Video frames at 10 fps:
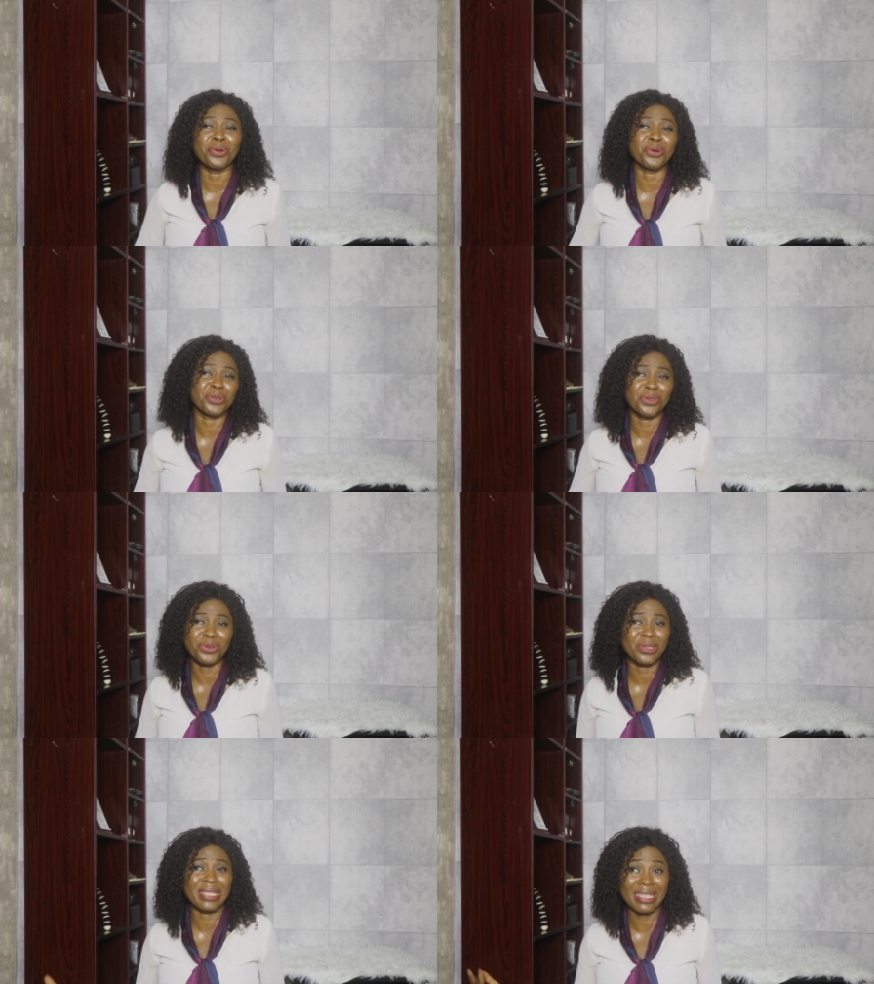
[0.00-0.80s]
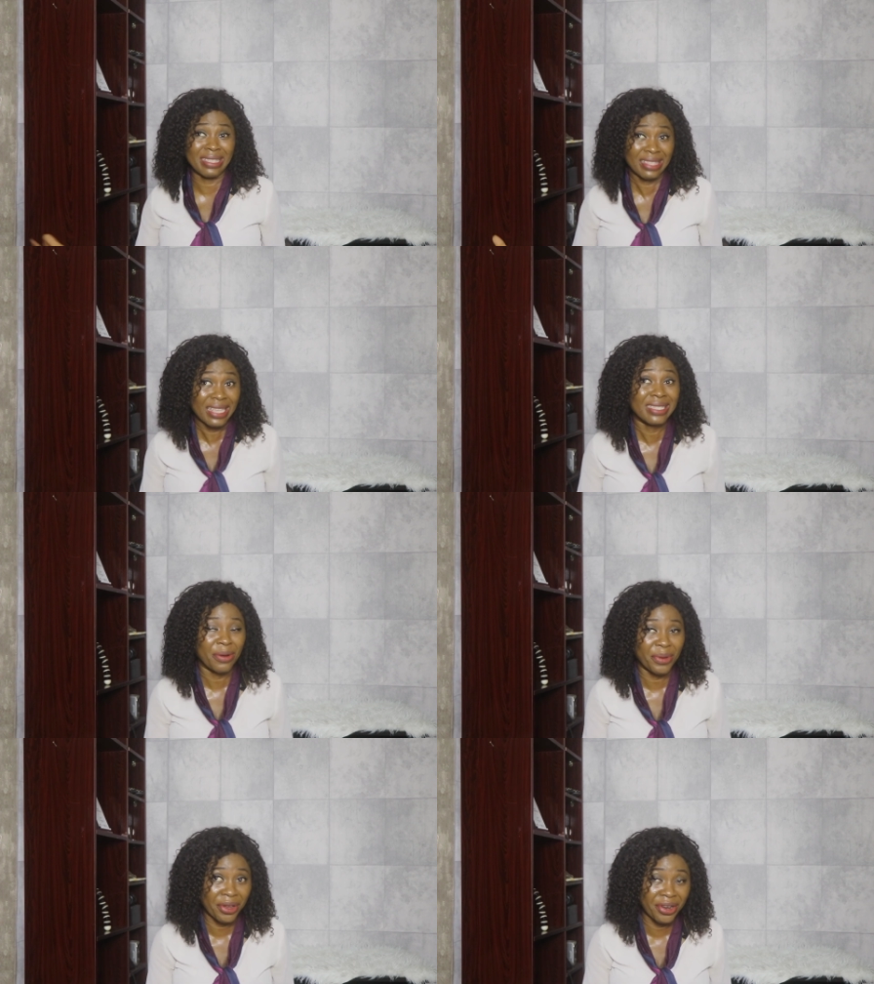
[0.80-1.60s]
to continue to say the things that
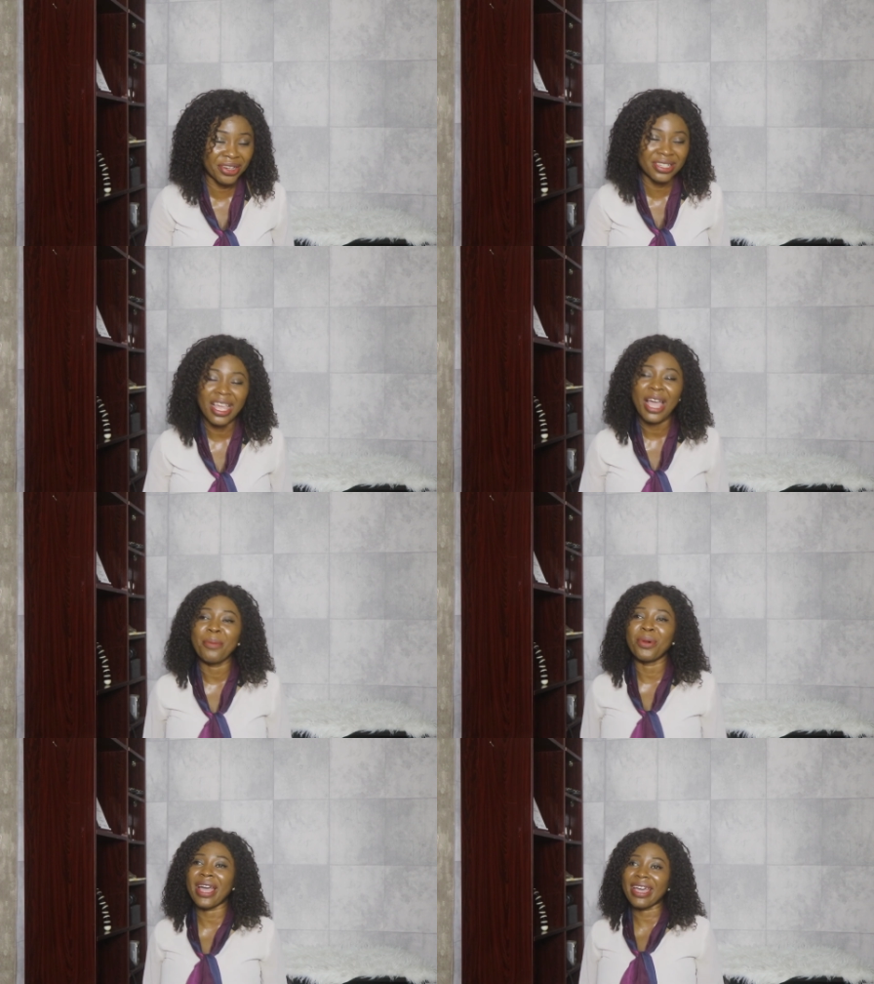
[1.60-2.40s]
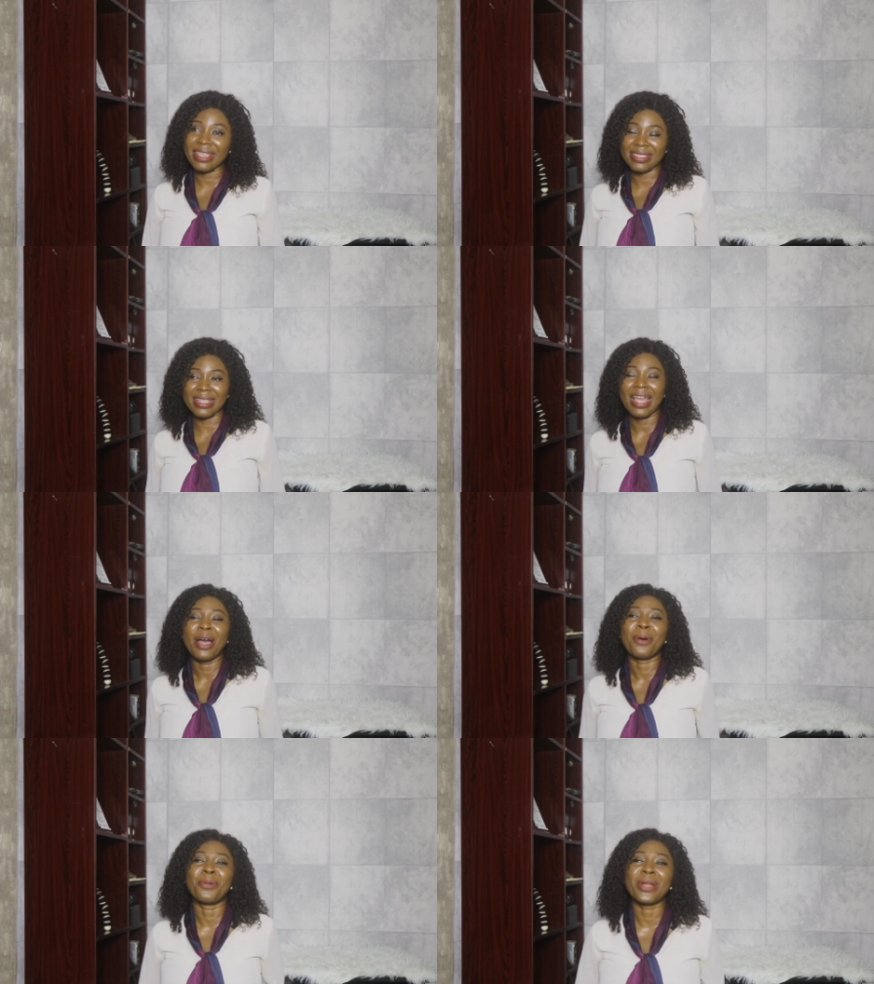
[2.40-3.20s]
we heard. But guys,
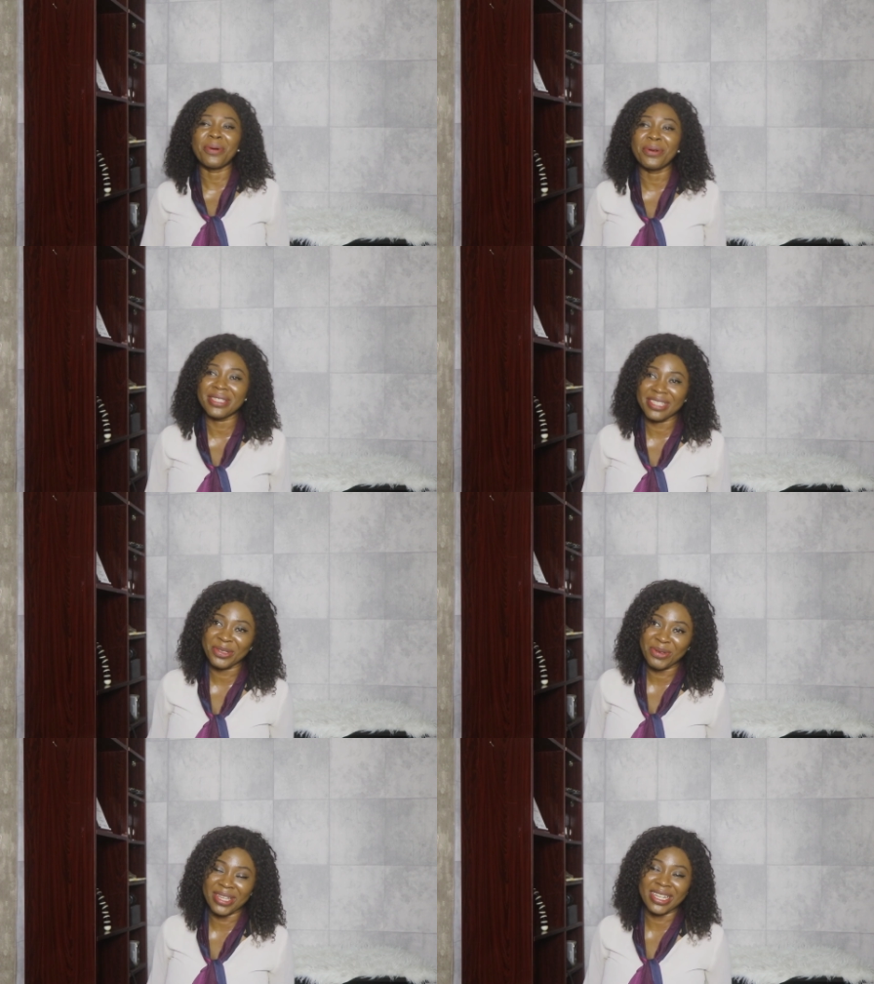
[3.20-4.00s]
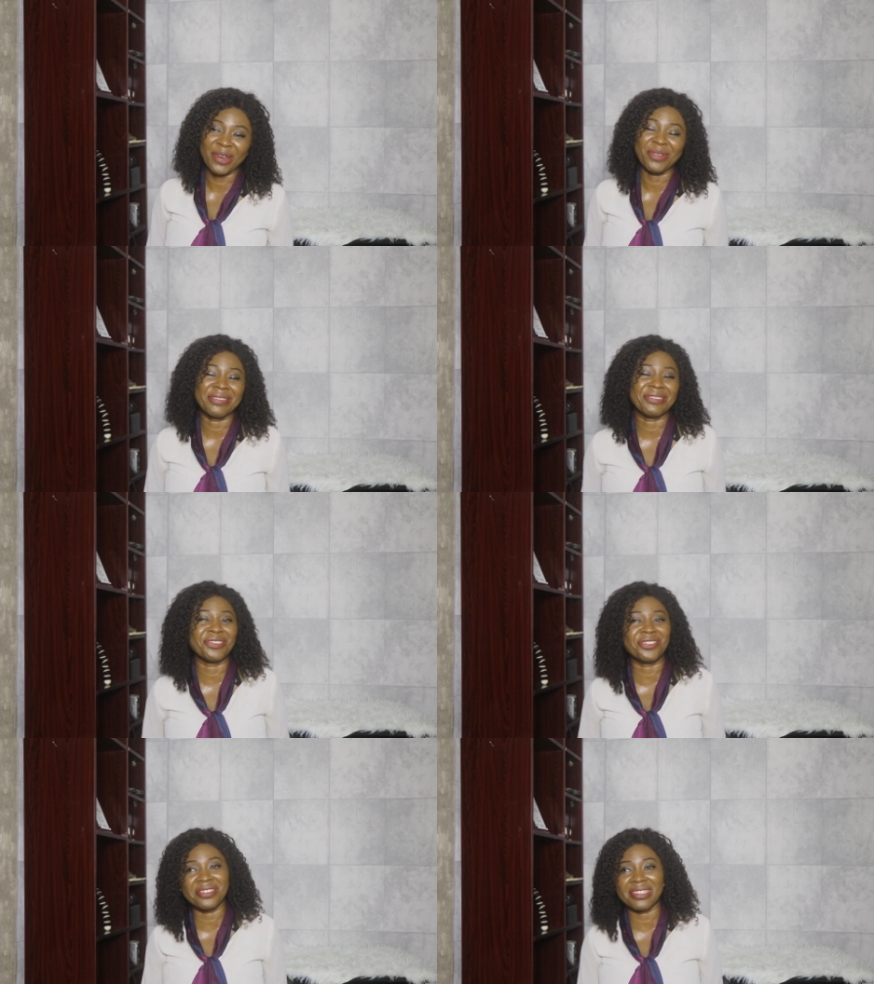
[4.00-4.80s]
what I want to tell you right now is the
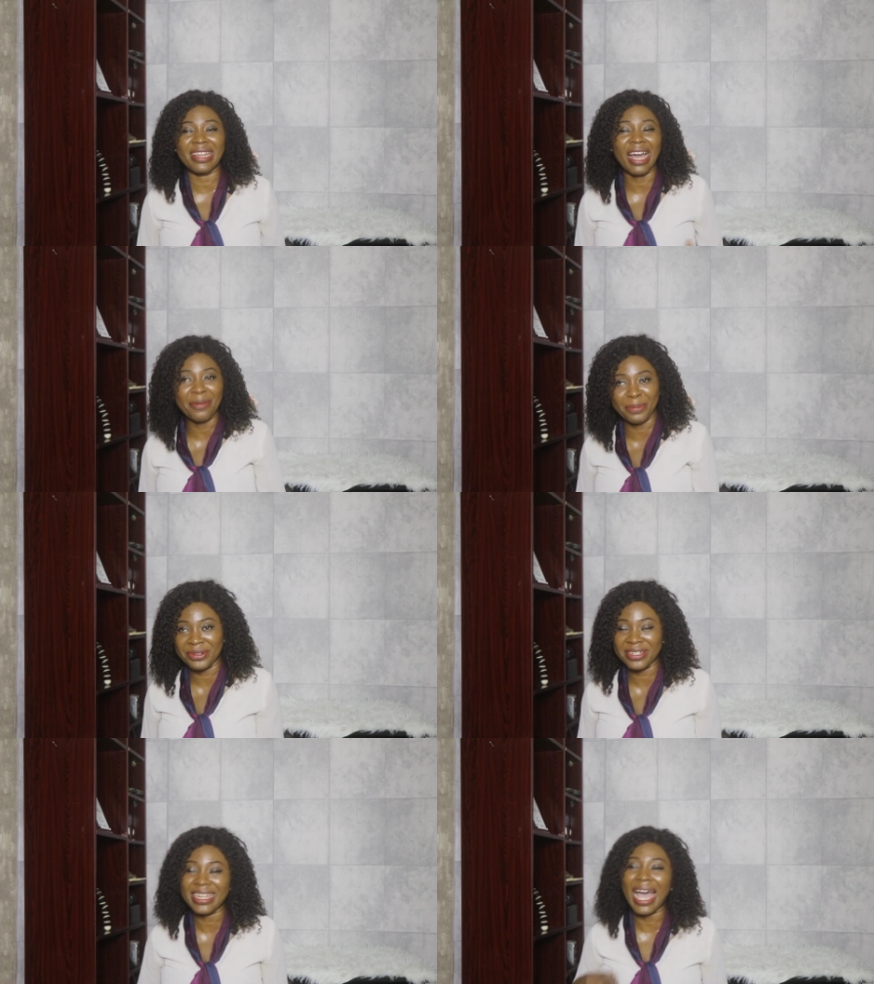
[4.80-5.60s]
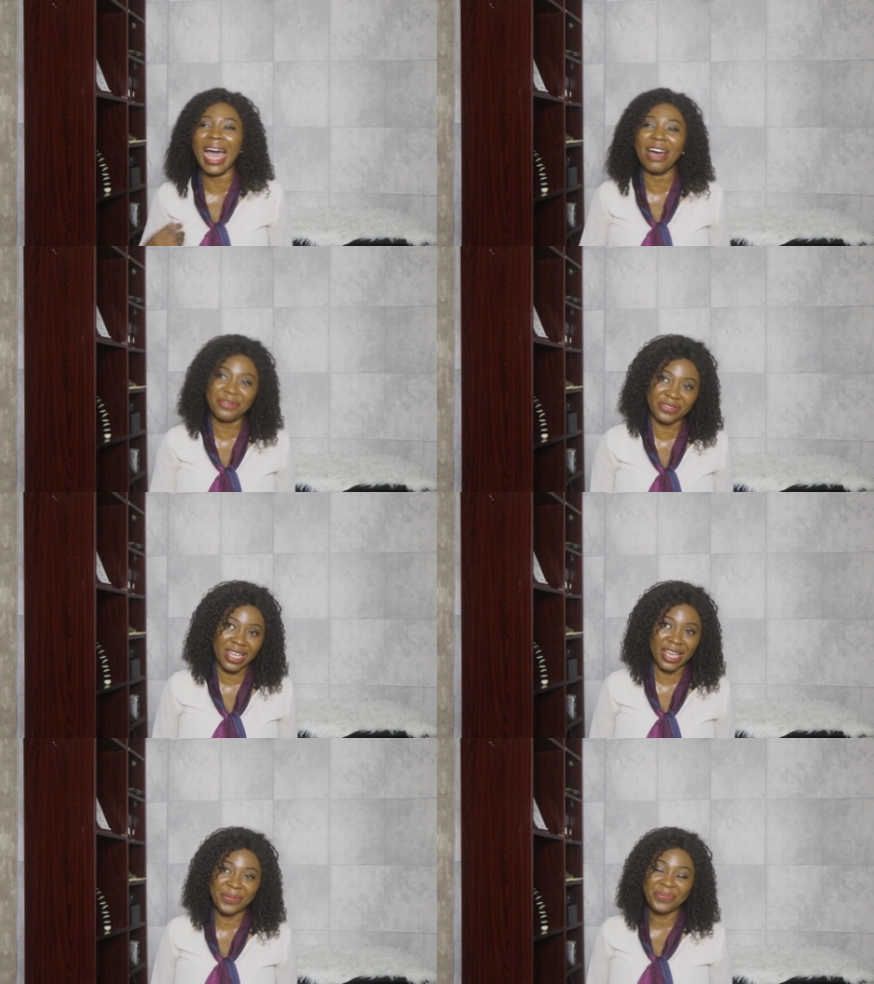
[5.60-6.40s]
gist that happened
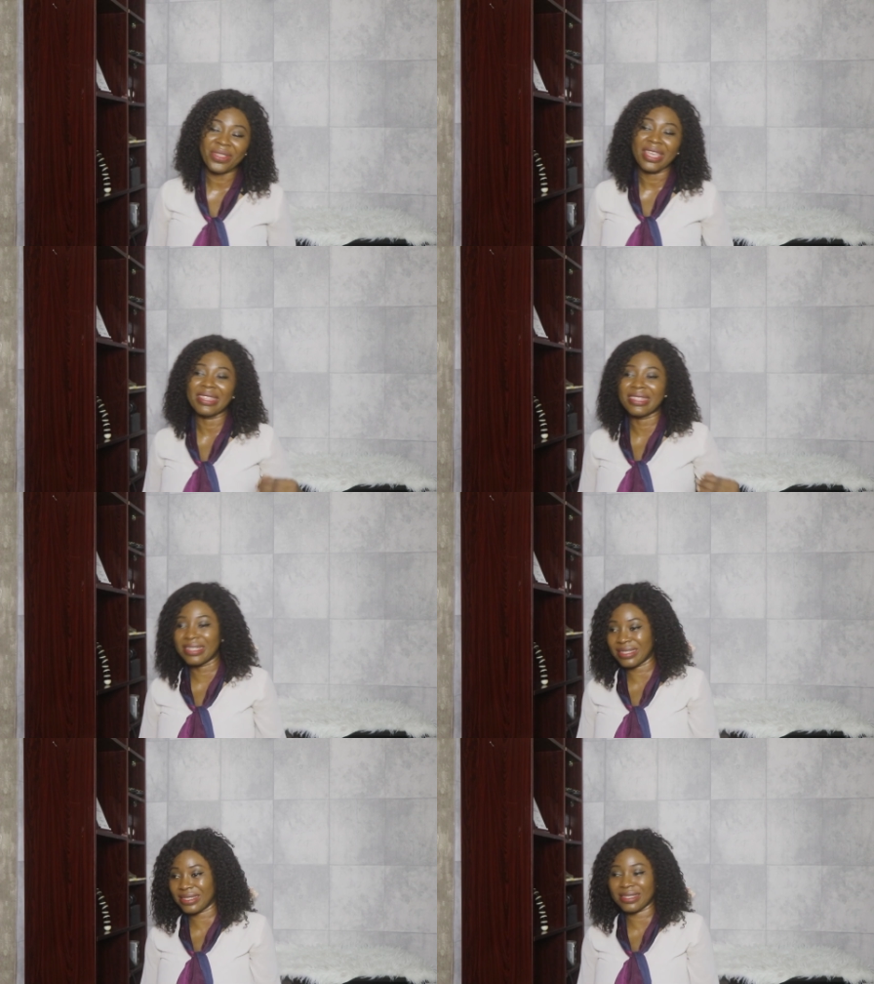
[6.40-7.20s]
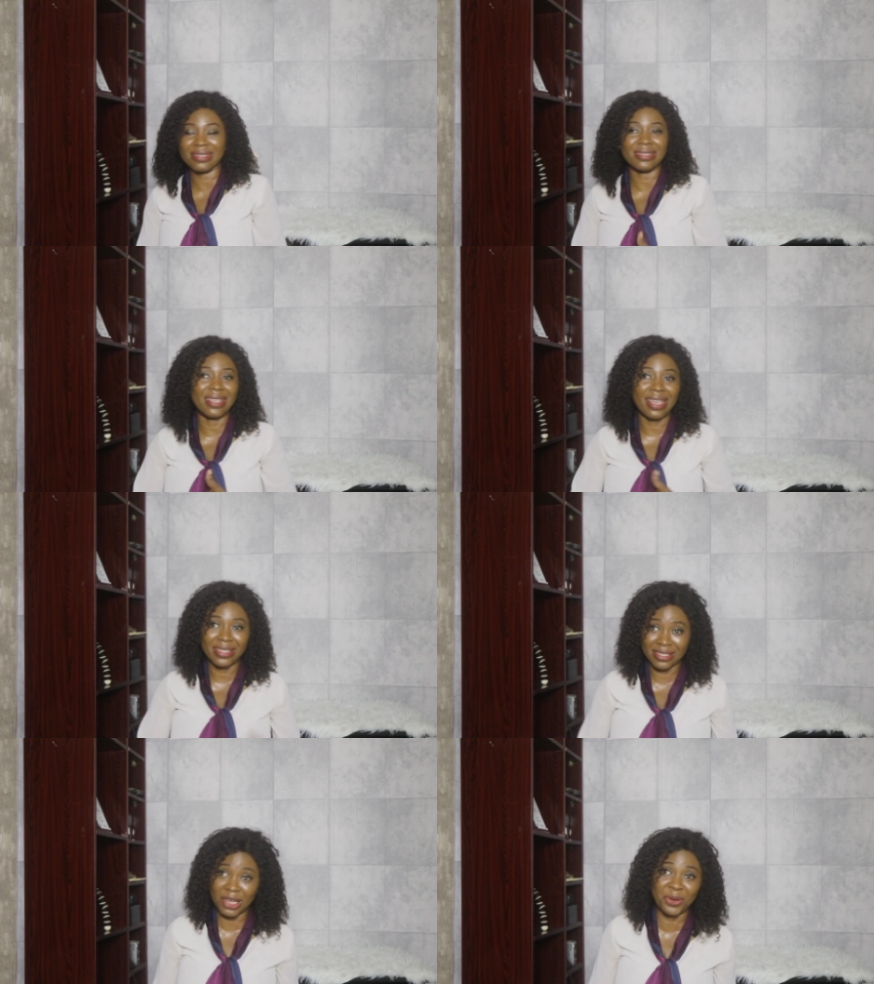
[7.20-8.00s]
after this
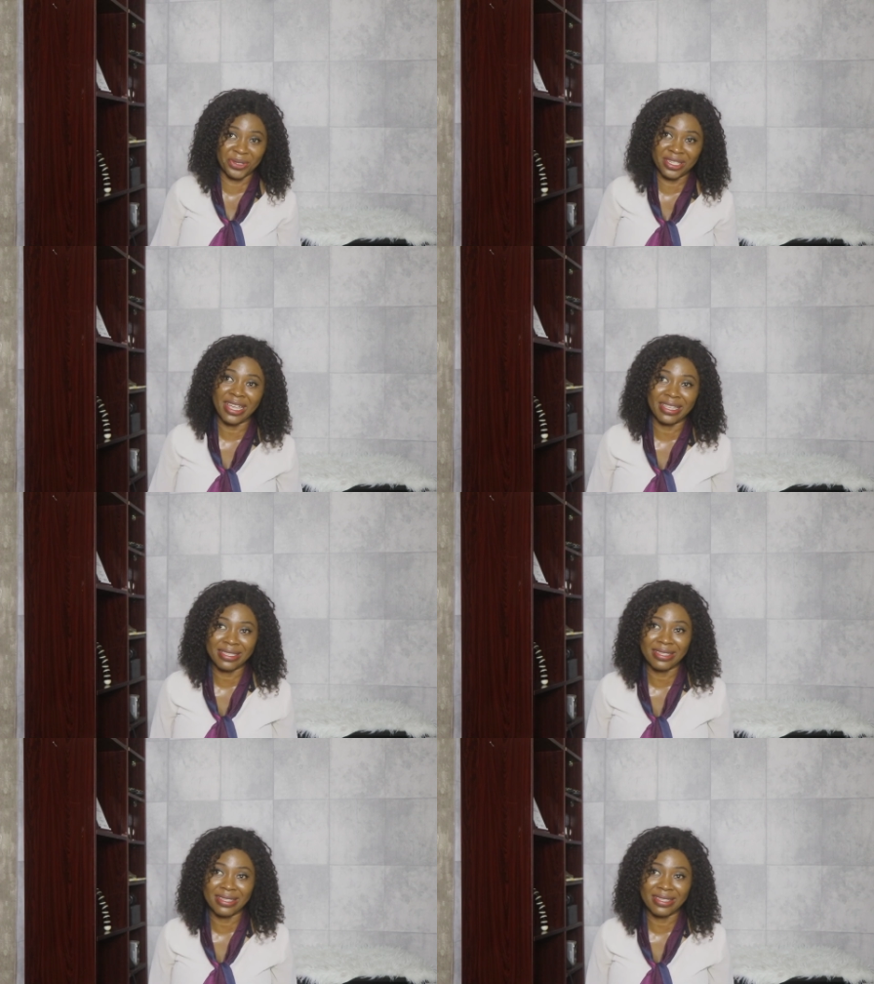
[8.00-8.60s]
jacuzzi night